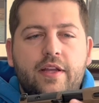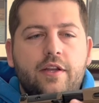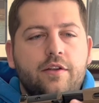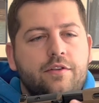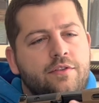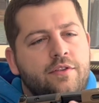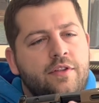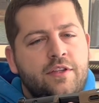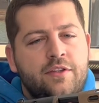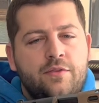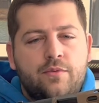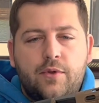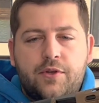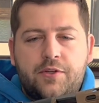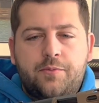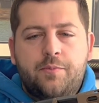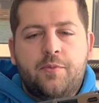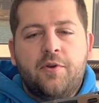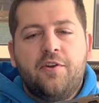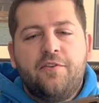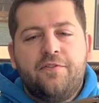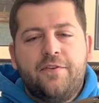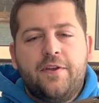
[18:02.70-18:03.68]
So this works
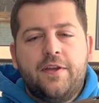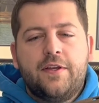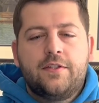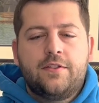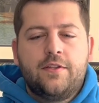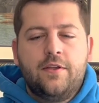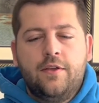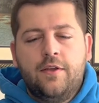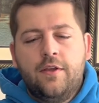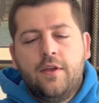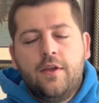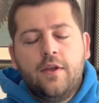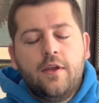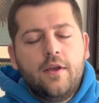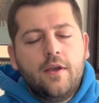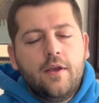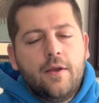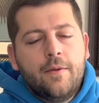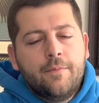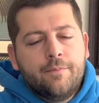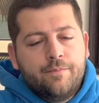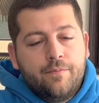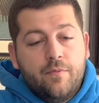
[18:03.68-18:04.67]
perfect
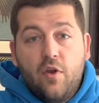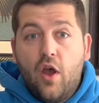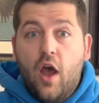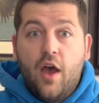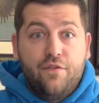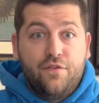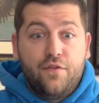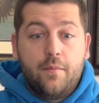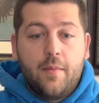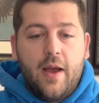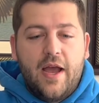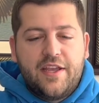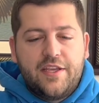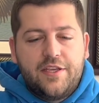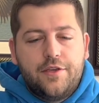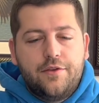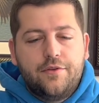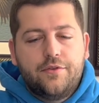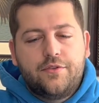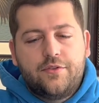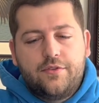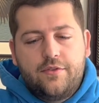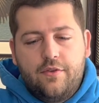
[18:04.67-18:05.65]
for my
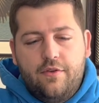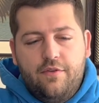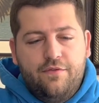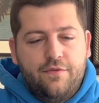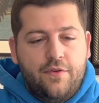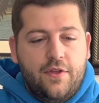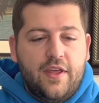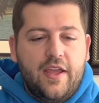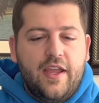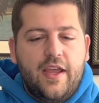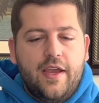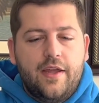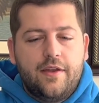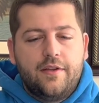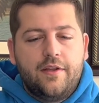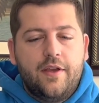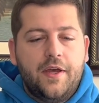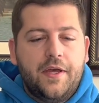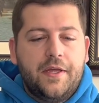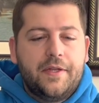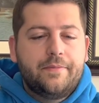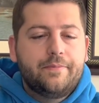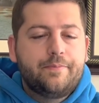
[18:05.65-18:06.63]
use for the
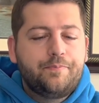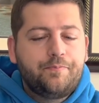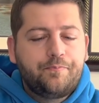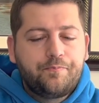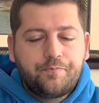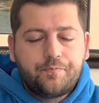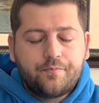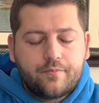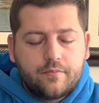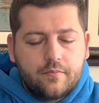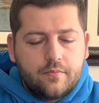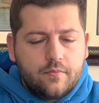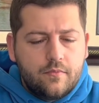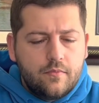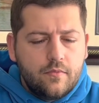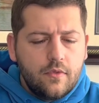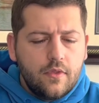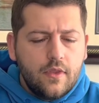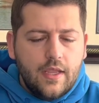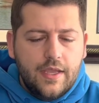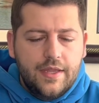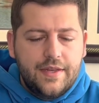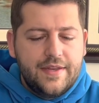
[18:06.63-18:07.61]
handgun.
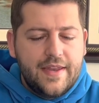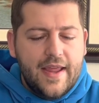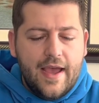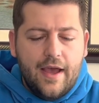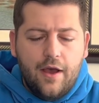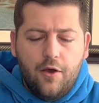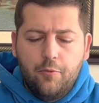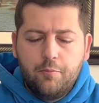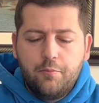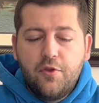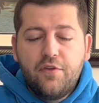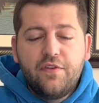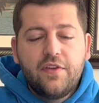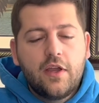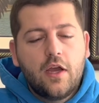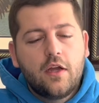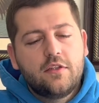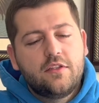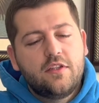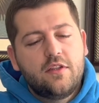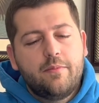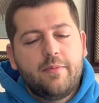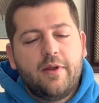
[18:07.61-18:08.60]
Now, moving
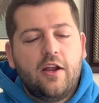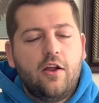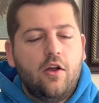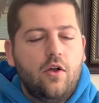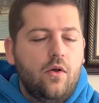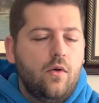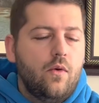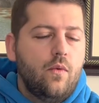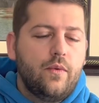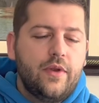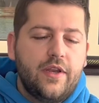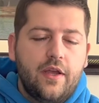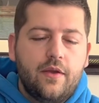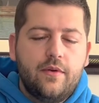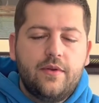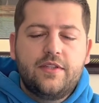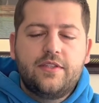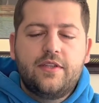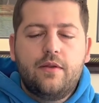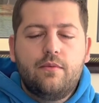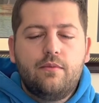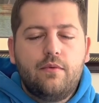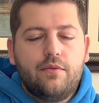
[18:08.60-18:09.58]
on to the barrel, we
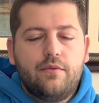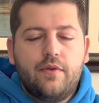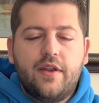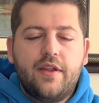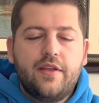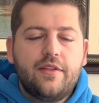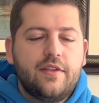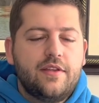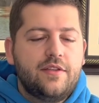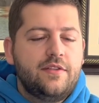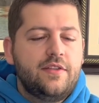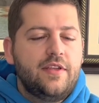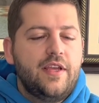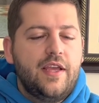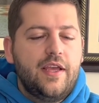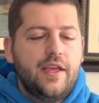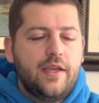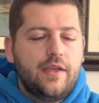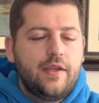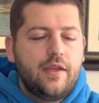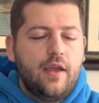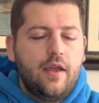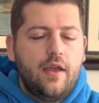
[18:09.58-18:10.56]
said we're running the
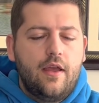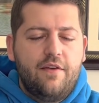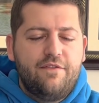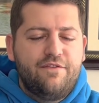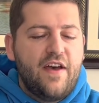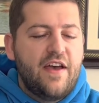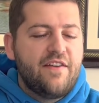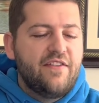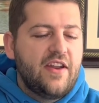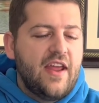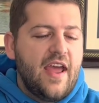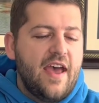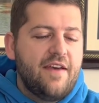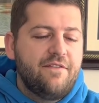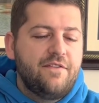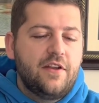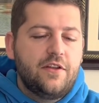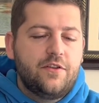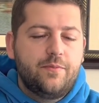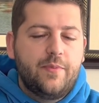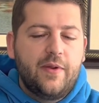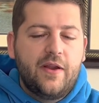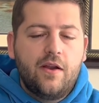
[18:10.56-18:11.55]
Sig
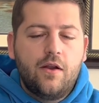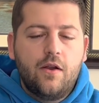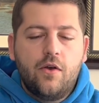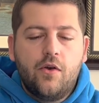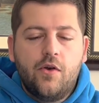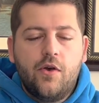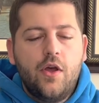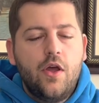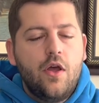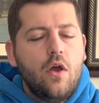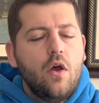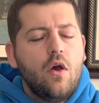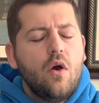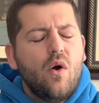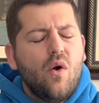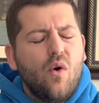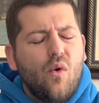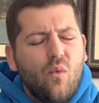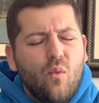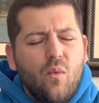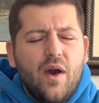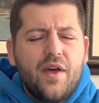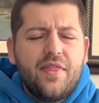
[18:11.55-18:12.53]
5.5-inch barrel.
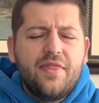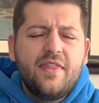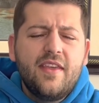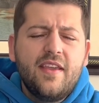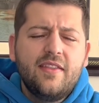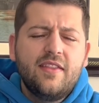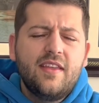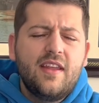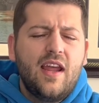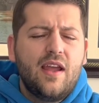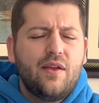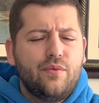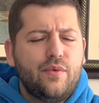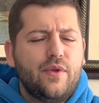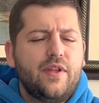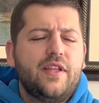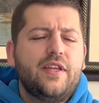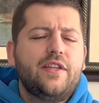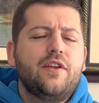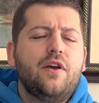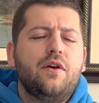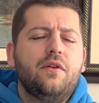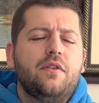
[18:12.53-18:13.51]
One thing that I
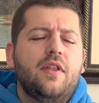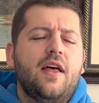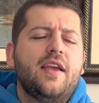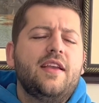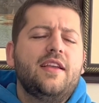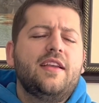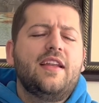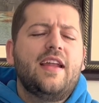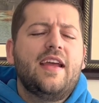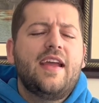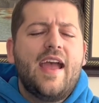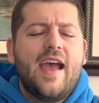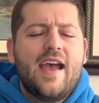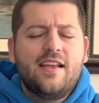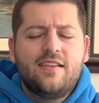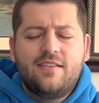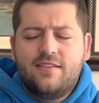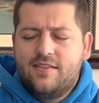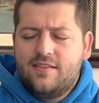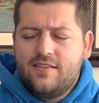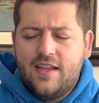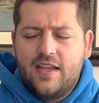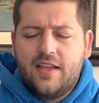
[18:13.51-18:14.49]
really don't like, and I
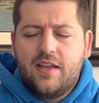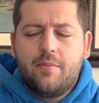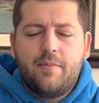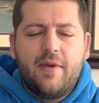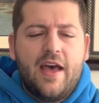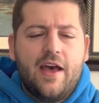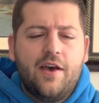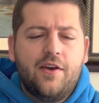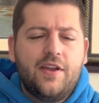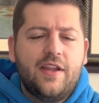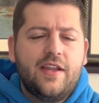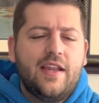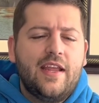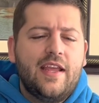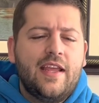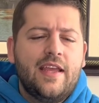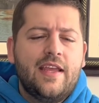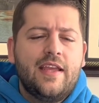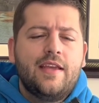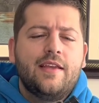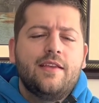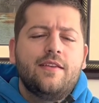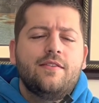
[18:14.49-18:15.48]
asked Sig about it,
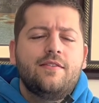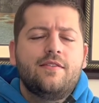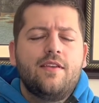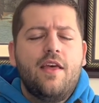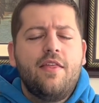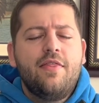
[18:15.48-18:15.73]
is